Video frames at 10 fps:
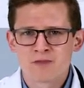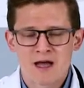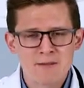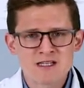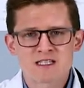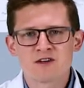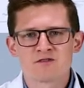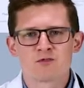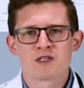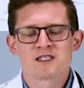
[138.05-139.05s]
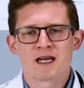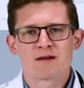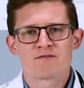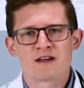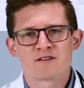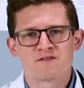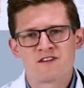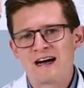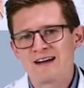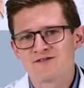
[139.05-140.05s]
I myself one time found
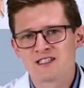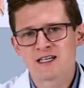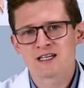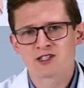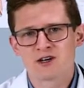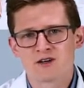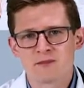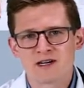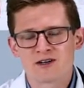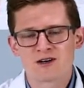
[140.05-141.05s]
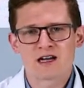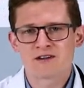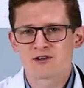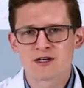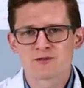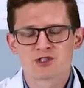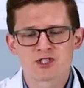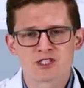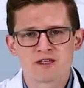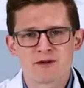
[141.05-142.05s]
five ticks on my dog after he was
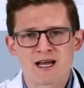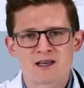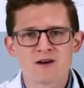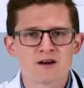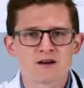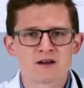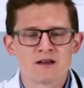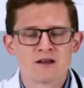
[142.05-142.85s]
just in the backyard.